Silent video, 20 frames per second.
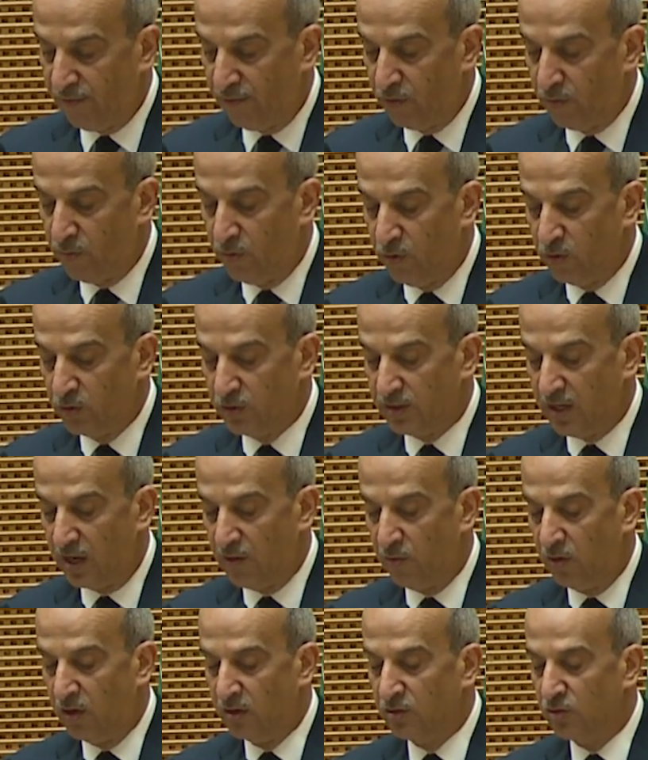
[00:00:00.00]
foremost, I
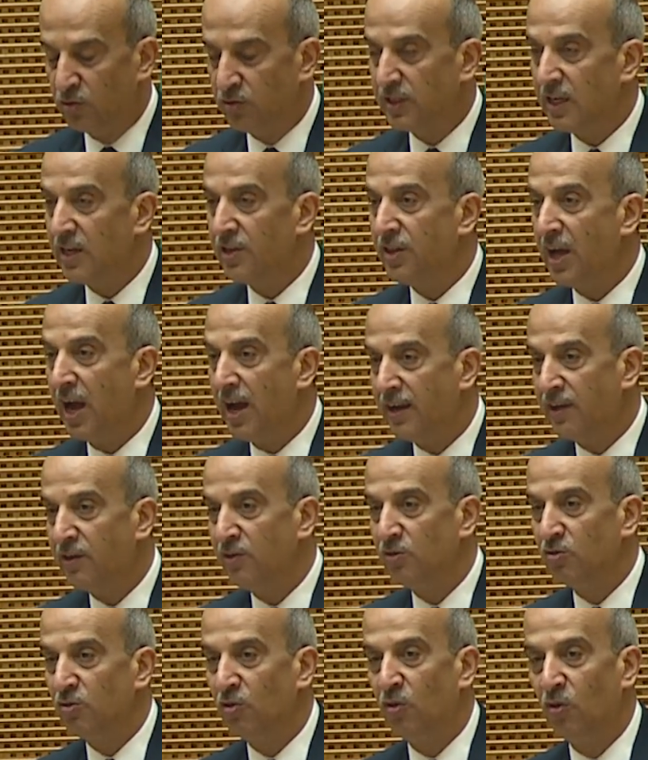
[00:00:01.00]
want to say thank
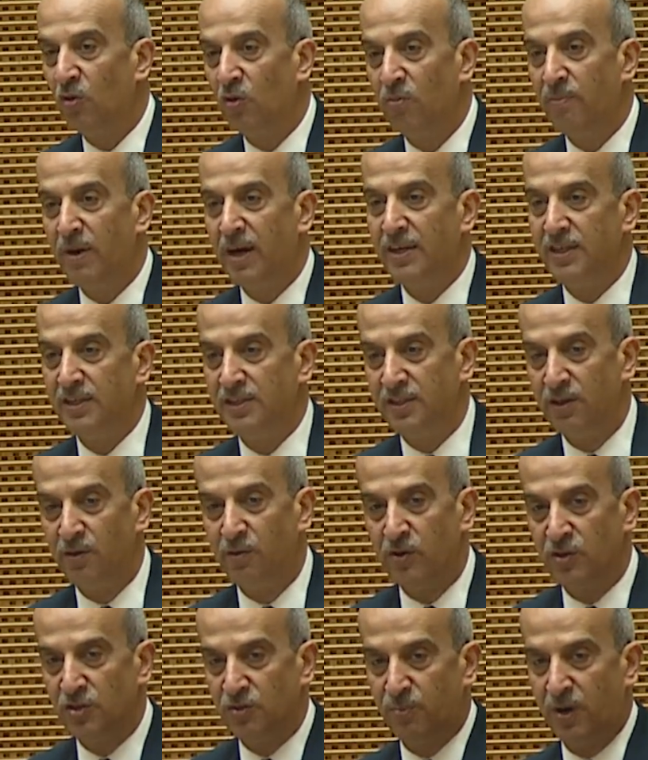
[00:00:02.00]
you to all my
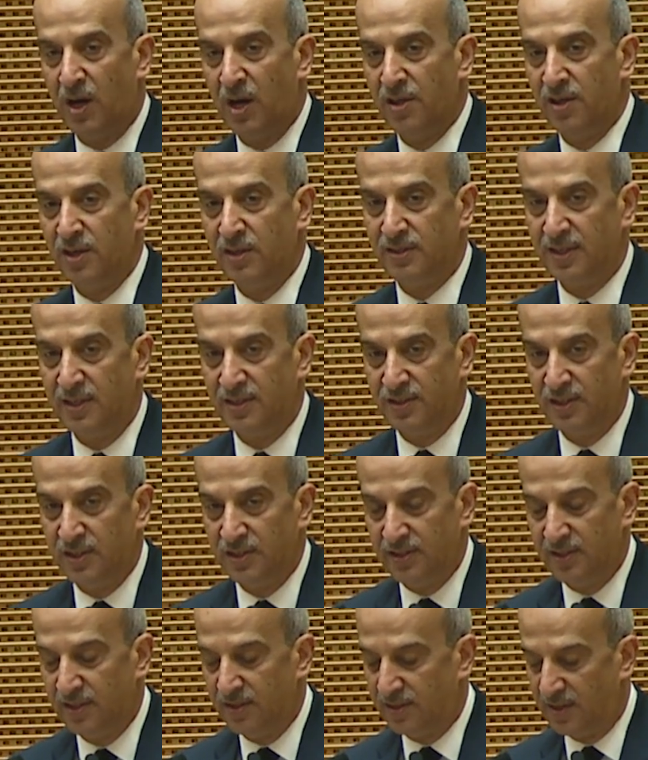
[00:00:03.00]
distinguished brothers and
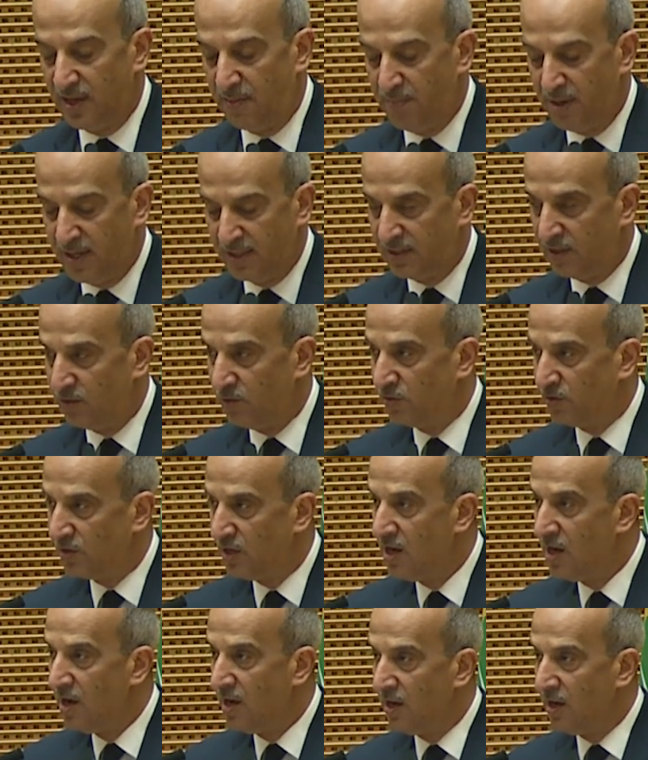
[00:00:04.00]
sisters, ambassadors